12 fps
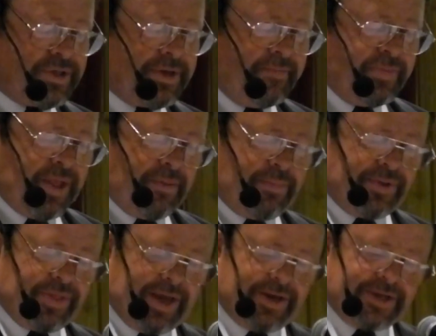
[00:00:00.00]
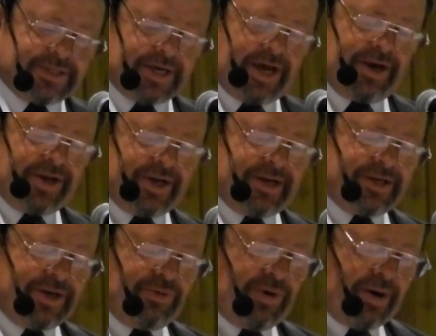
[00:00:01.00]
us, but they decided to
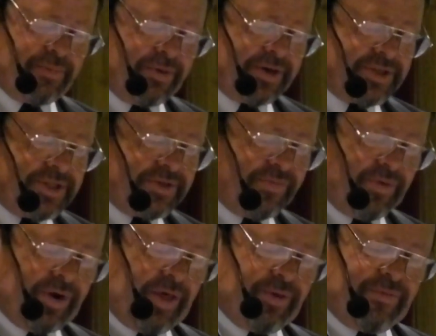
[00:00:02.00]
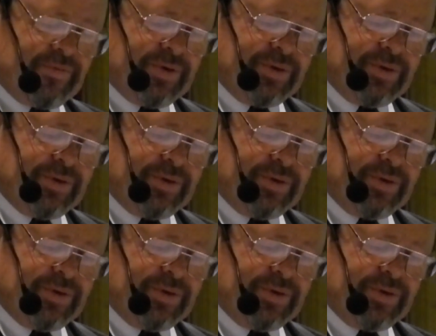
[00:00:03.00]
continue operations for another